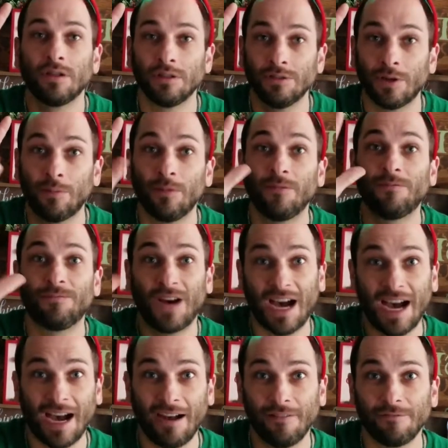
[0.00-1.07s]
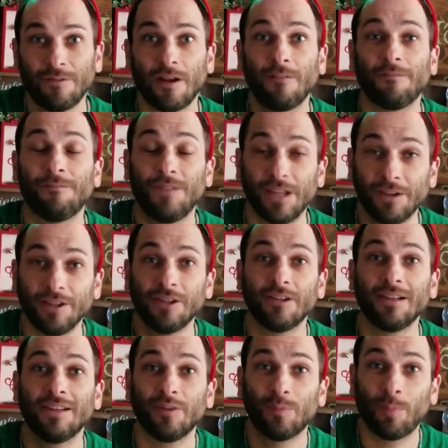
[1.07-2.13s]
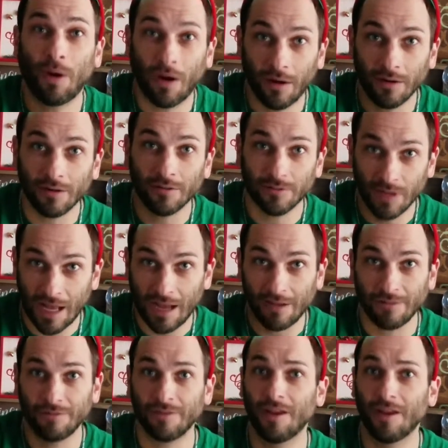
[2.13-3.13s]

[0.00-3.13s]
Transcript: Number 5, failure is part of life.